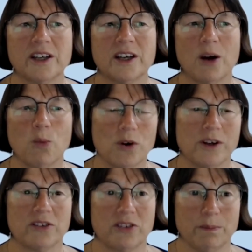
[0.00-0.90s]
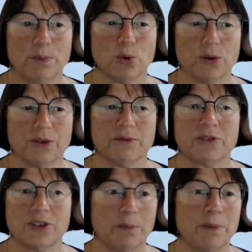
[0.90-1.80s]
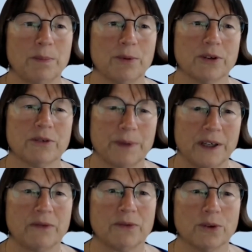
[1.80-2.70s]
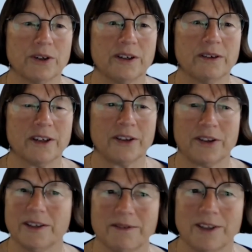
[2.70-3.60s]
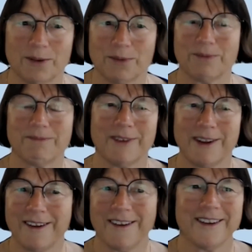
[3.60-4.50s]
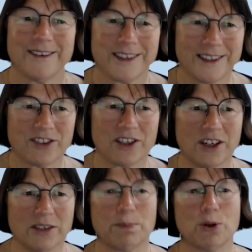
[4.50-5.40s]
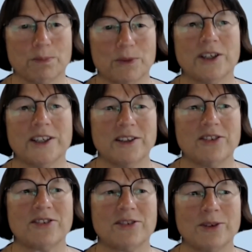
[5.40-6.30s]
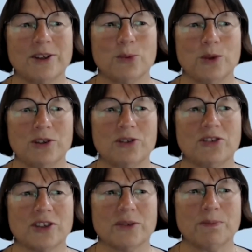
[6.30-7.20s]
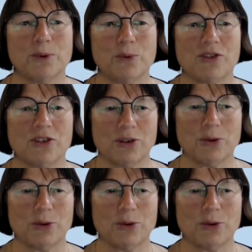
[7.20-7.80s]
and why it's important to the people that have paid for it? I think, that's a kind of bottom line is, we do stuff, but we should do